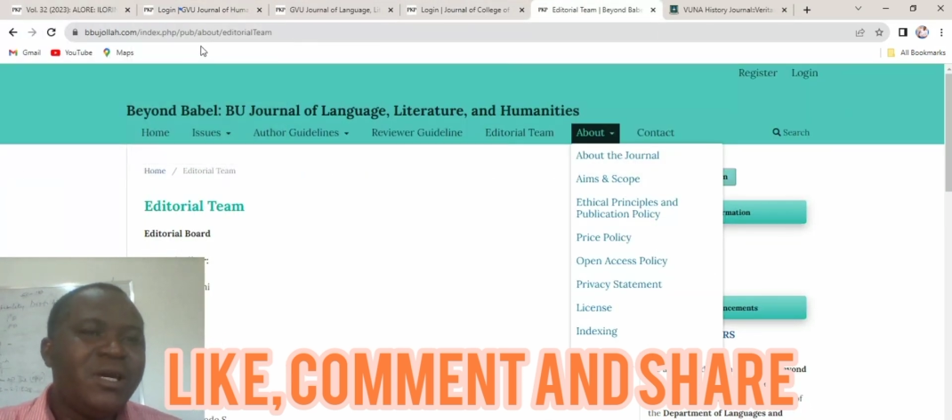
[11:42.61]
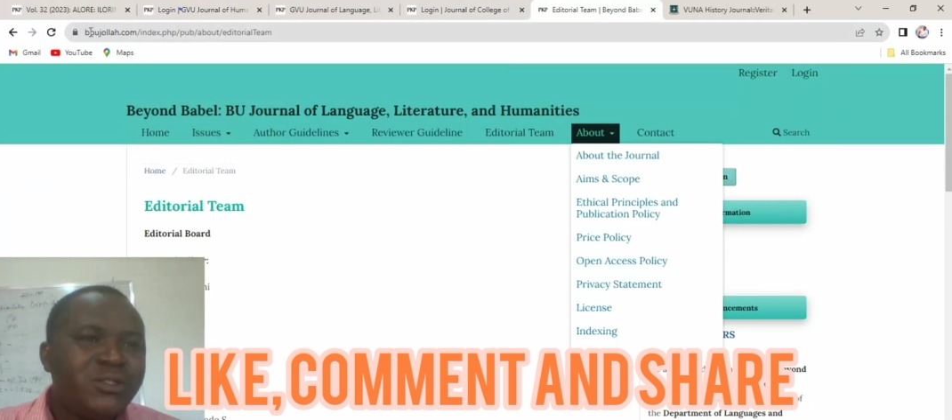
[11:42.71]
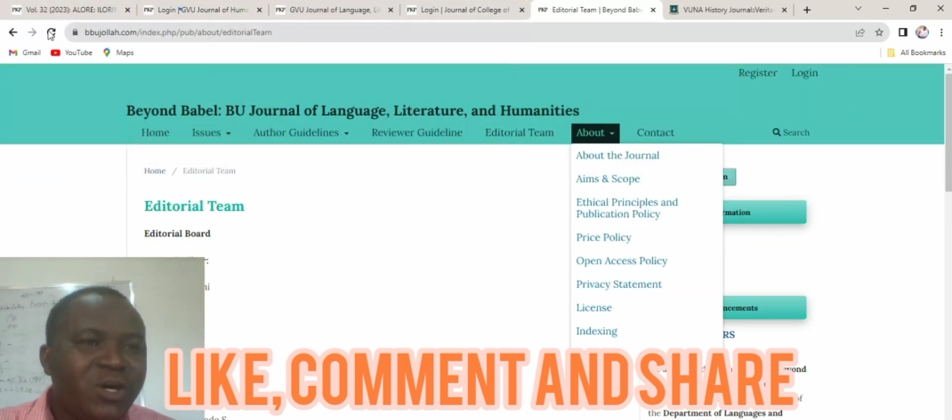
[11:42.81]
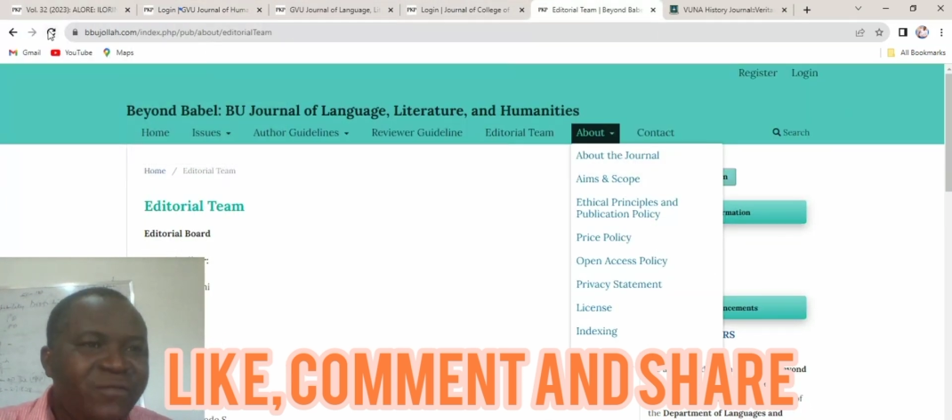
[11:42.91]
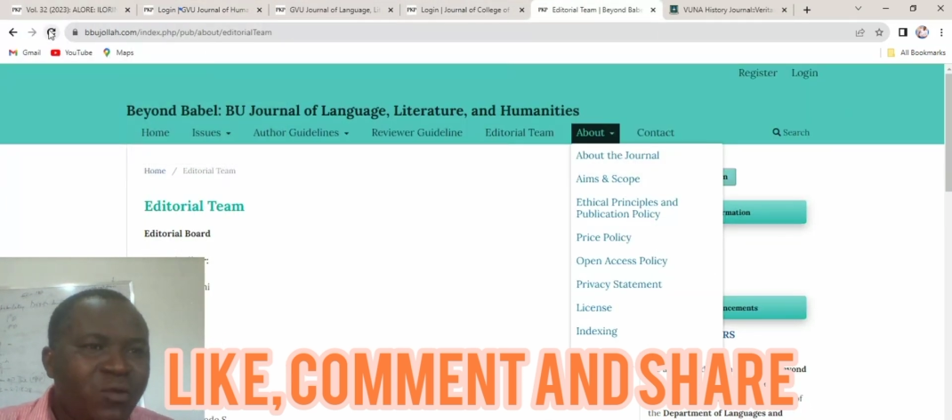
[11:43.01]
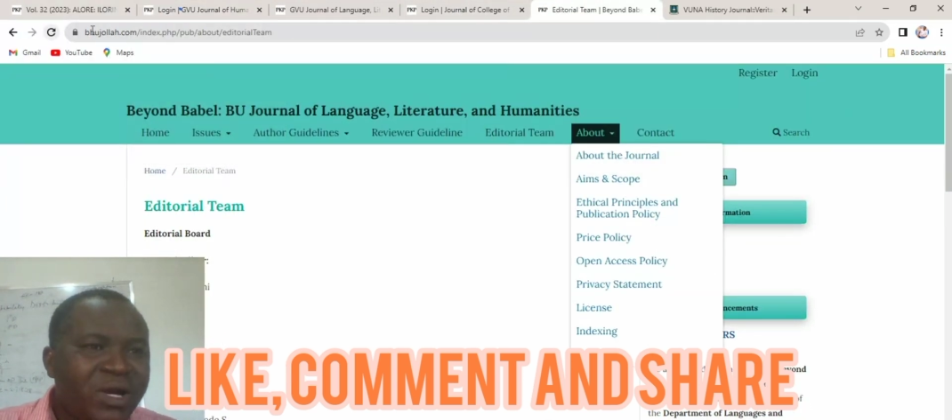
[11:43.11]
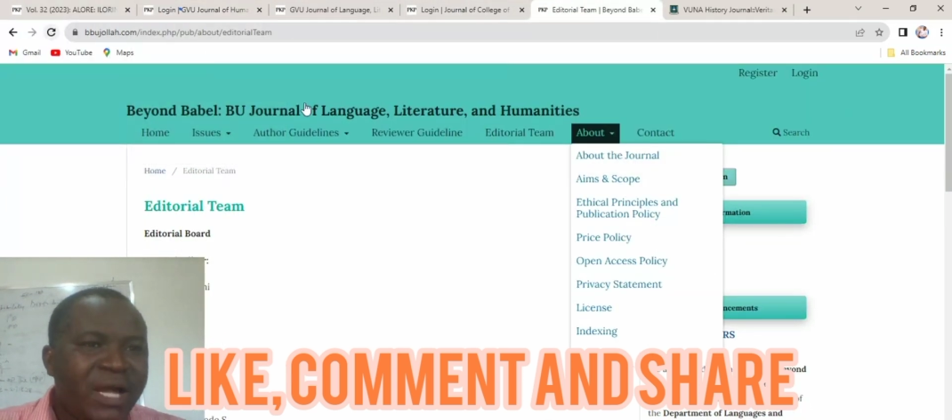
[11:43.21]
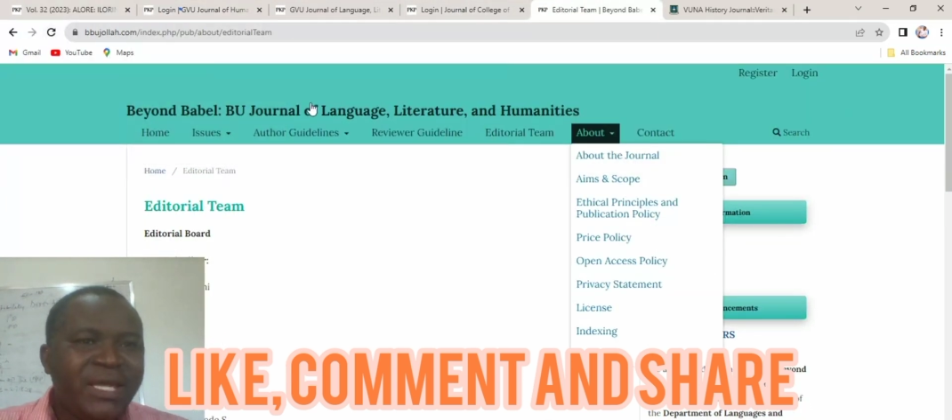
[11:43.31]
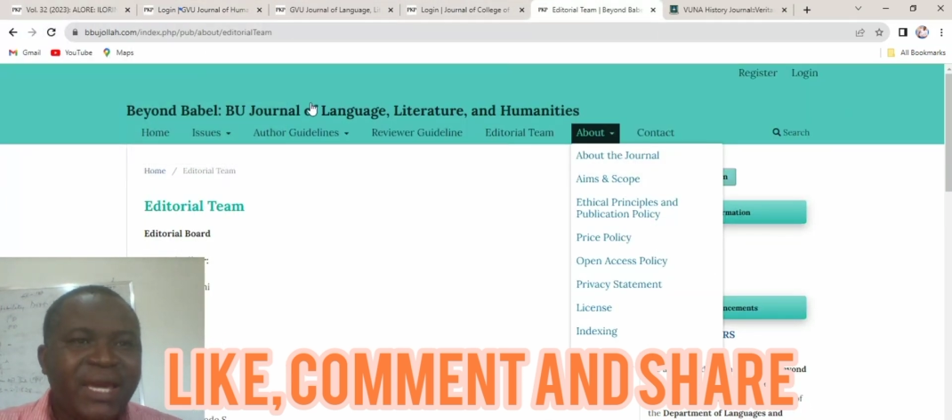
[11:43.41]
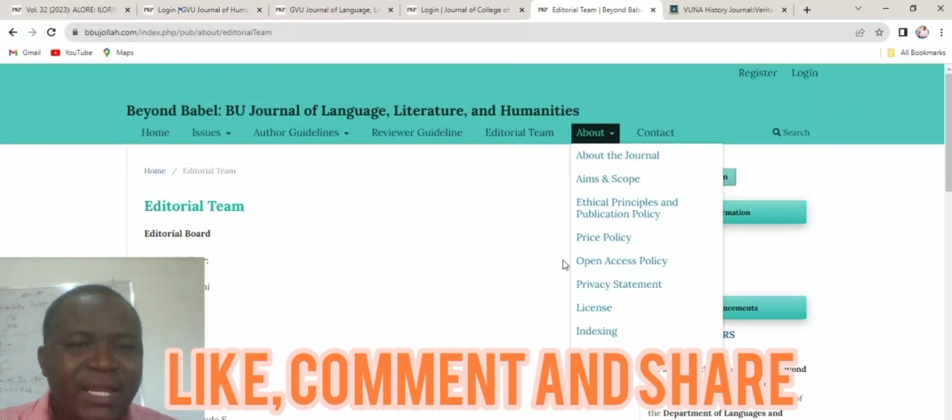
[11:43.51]
So if you look
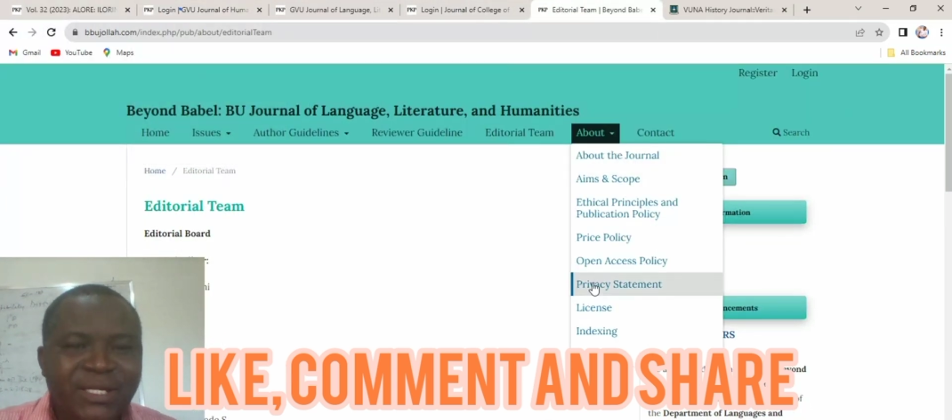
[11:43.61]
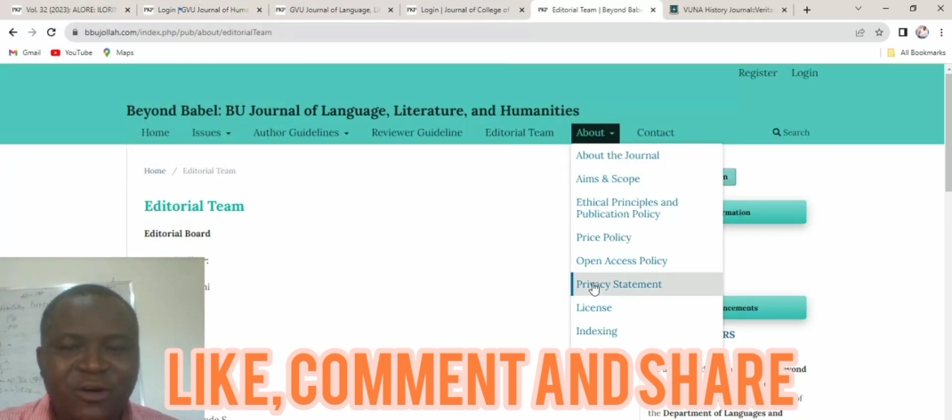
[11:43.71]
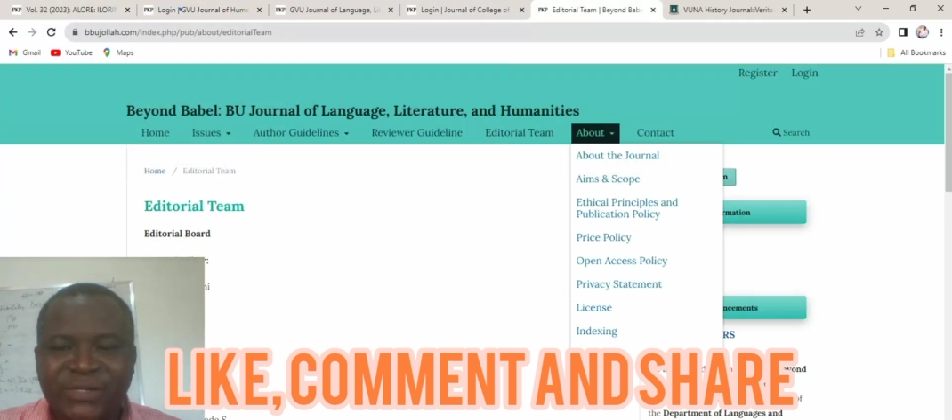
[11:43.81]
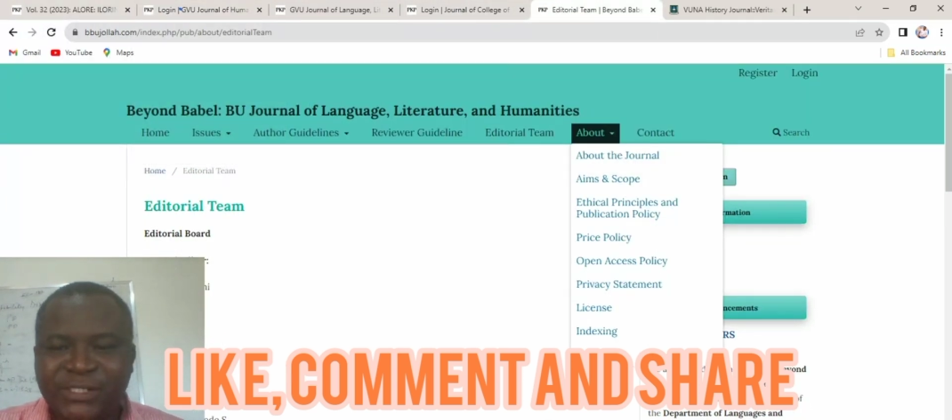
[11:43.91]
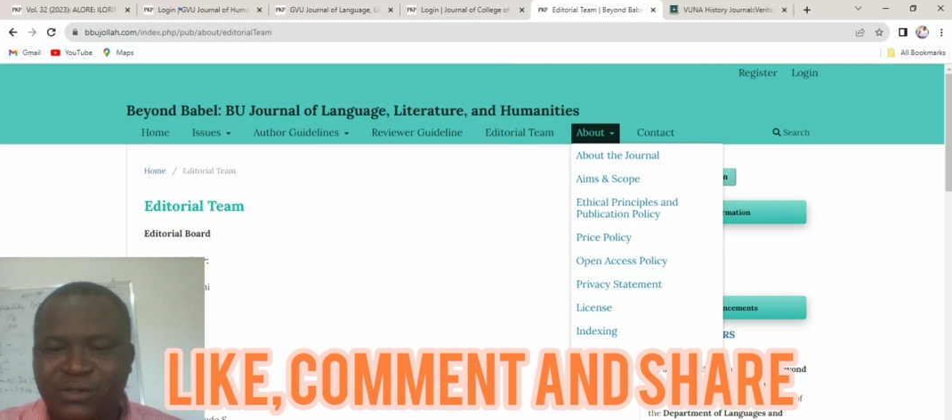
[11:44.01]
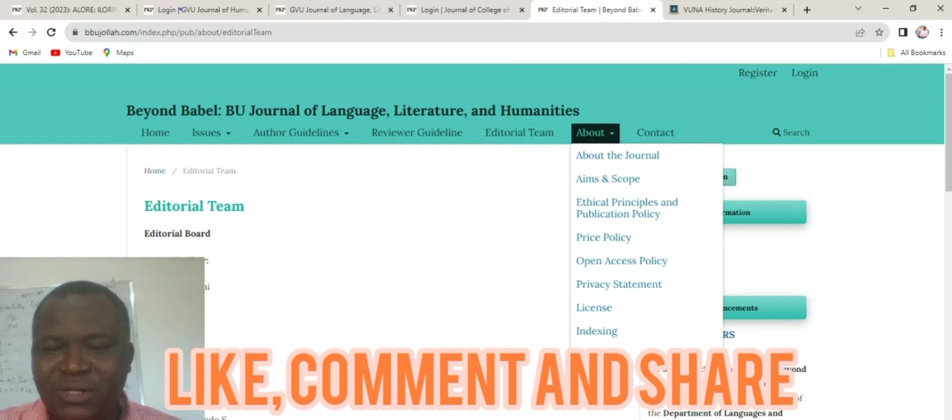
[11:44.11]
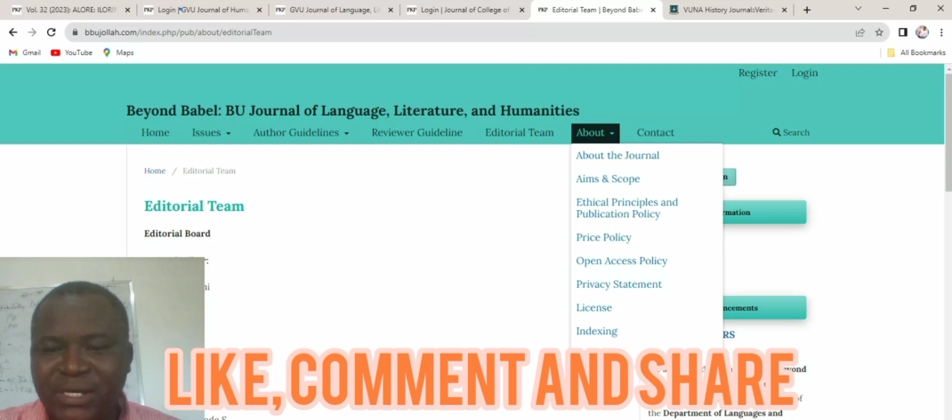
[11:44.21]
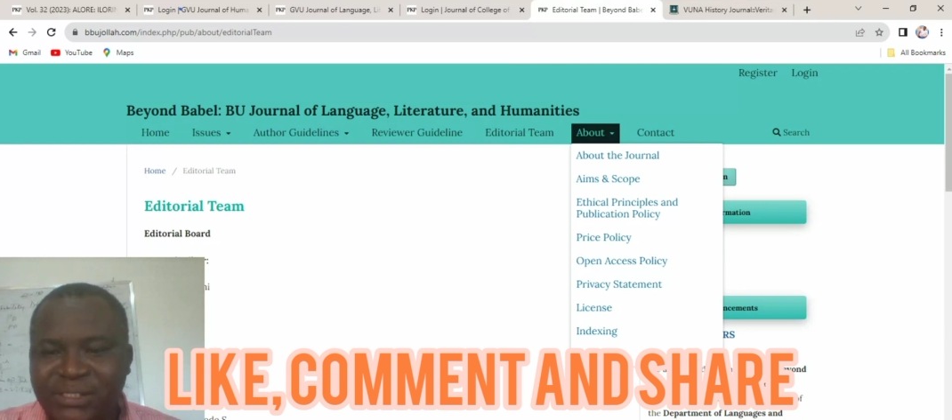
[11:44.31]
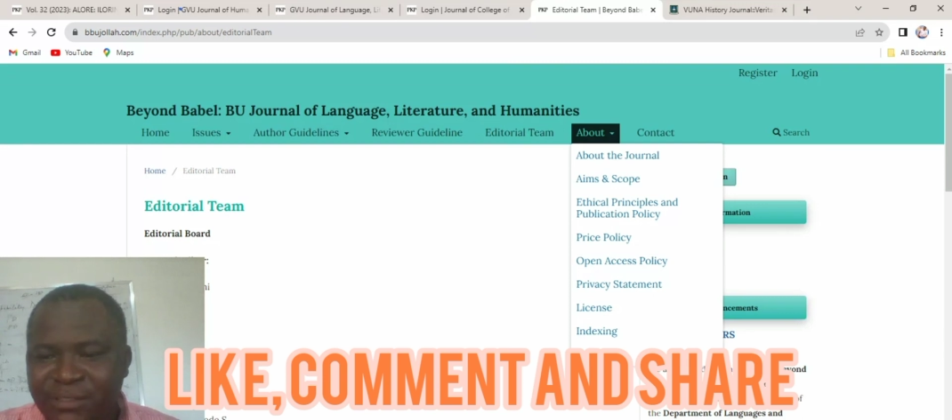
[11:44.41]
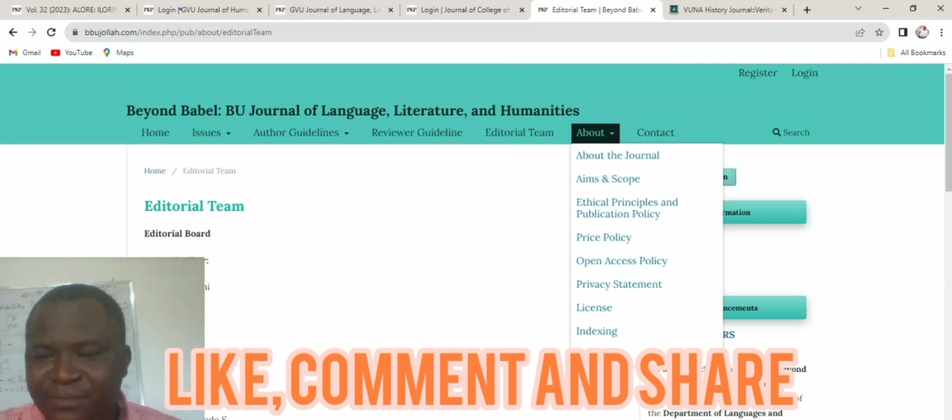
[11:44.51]
at the heading of the
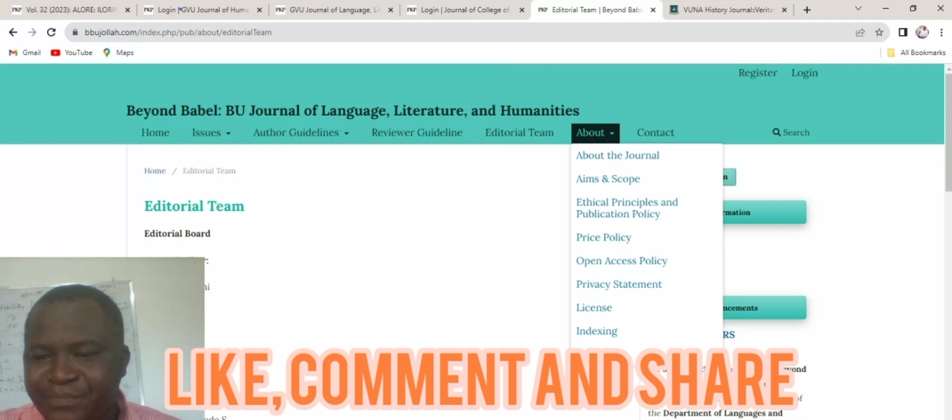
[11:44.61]
journals,